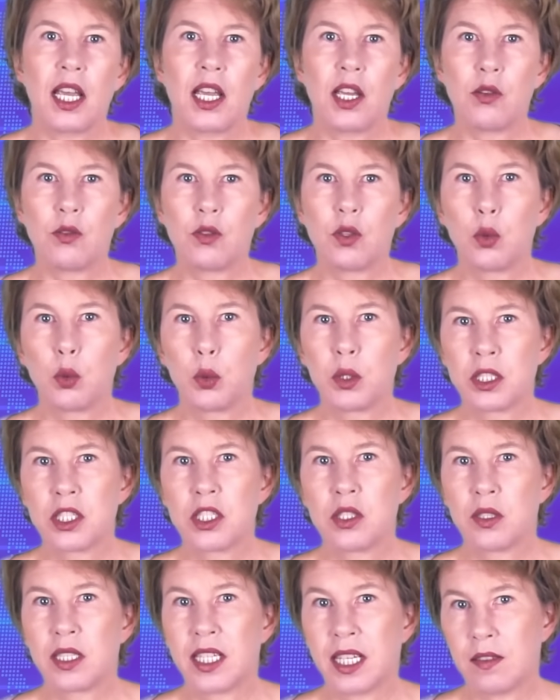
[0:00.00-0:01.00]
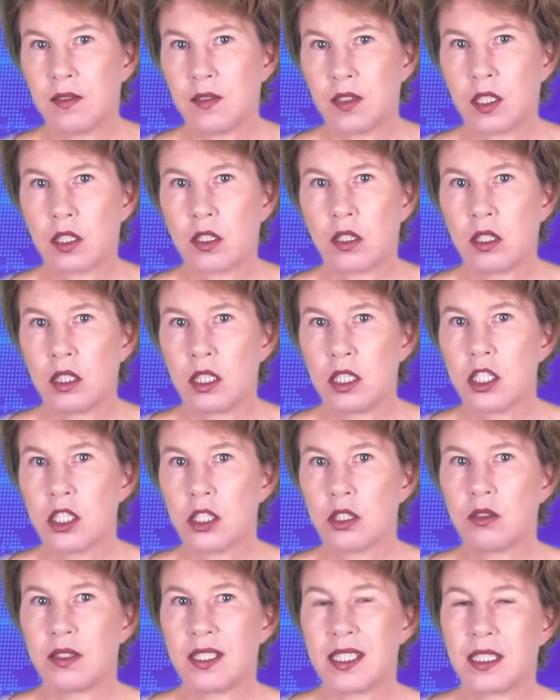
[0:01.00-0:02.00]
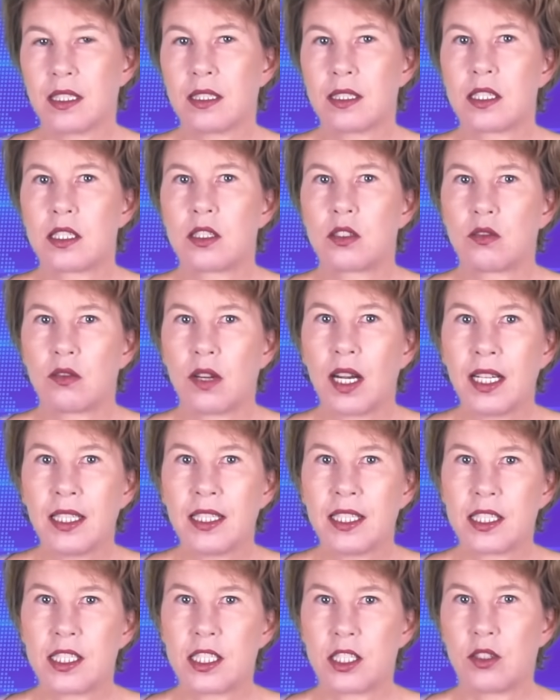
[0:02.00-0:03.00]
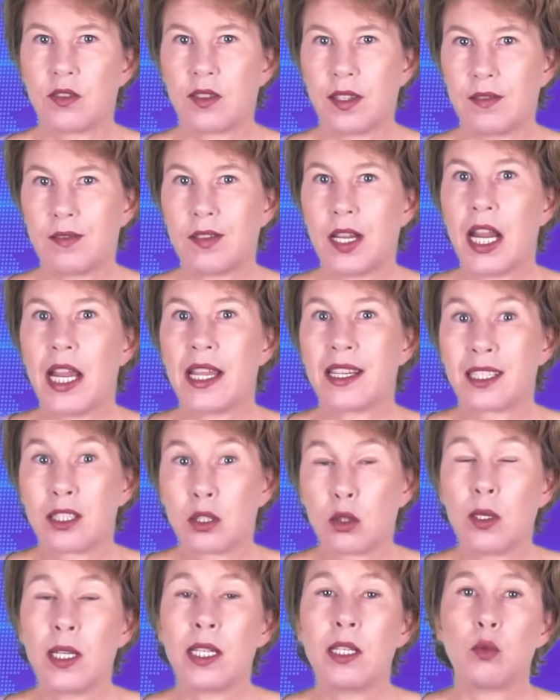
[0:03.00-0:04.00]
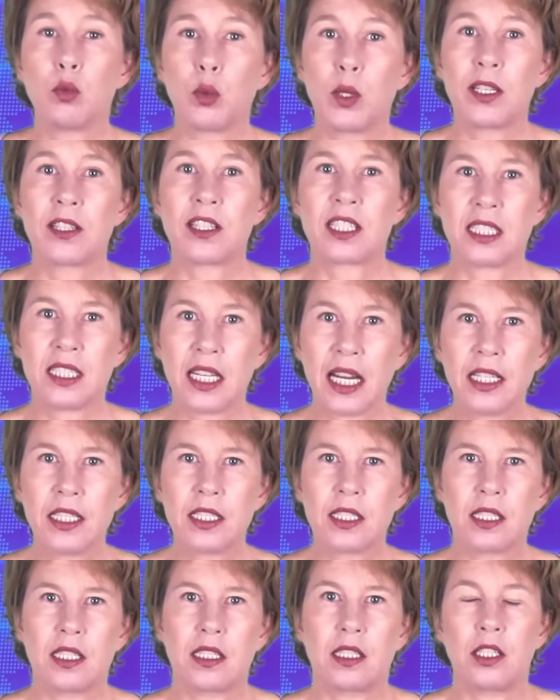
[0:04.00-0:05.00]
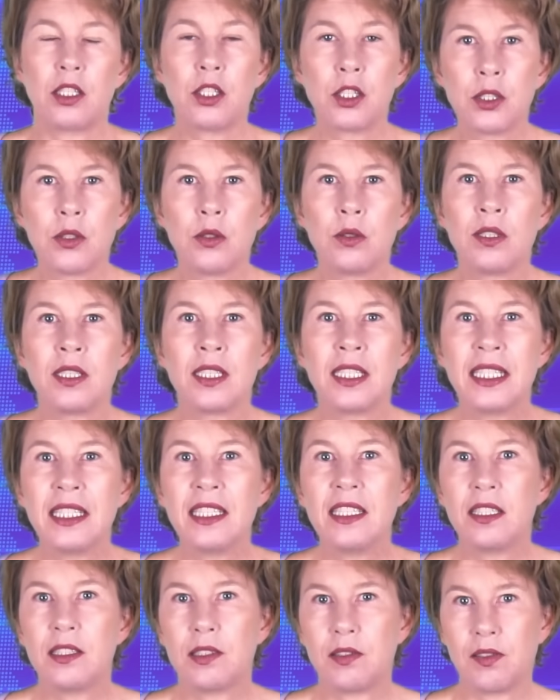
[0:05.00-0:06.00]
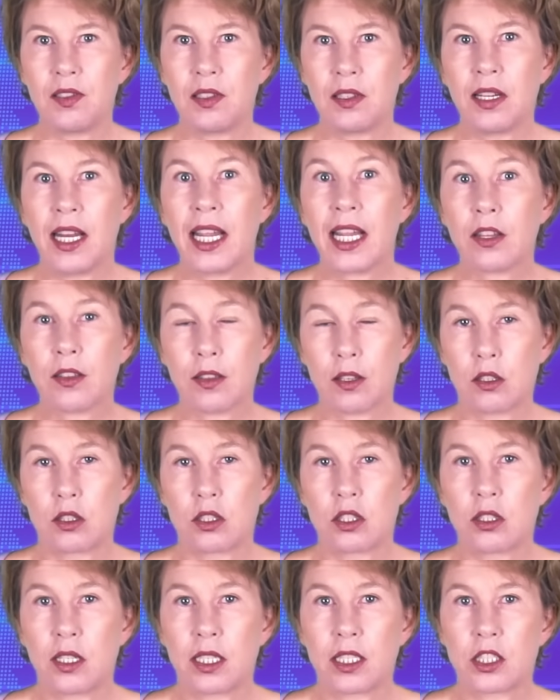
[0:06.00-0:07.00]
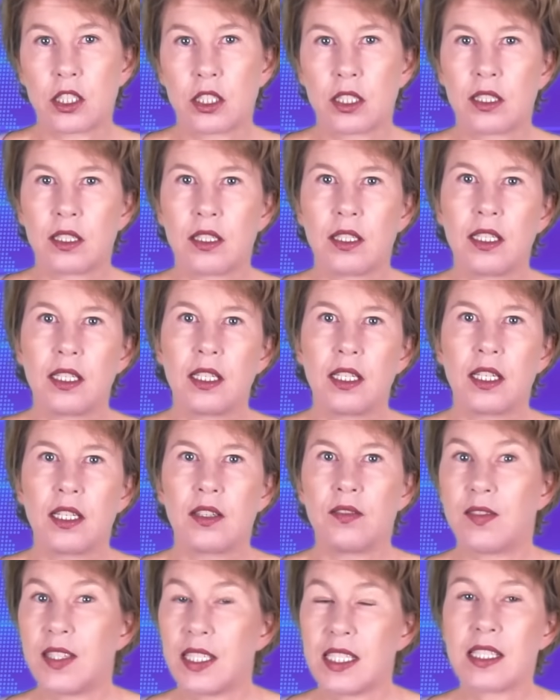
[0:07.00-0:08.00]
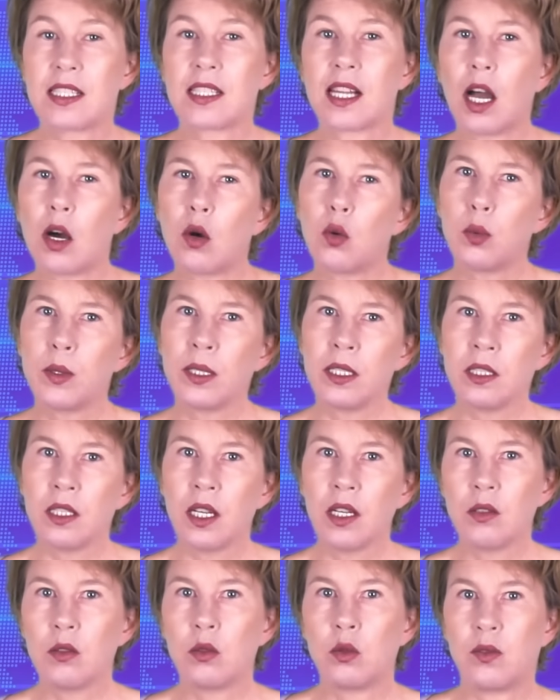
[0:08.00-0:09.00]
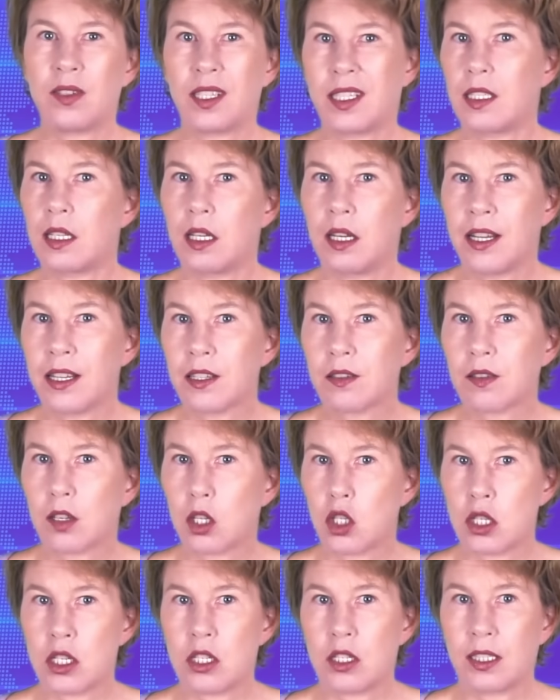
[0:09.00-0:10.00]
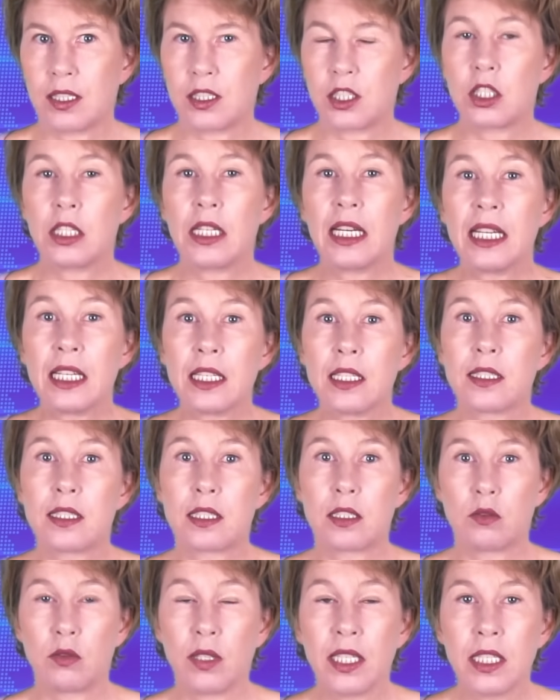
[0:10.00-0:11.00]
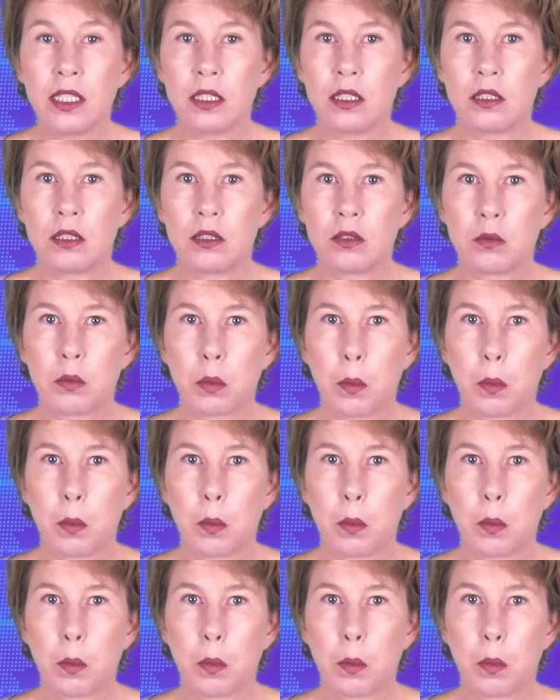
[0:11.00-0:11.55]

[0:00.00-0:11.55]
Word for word: If you want to get the collision results right so that they agree with data, you need the length contraction. This is how we knew that length contraction is real.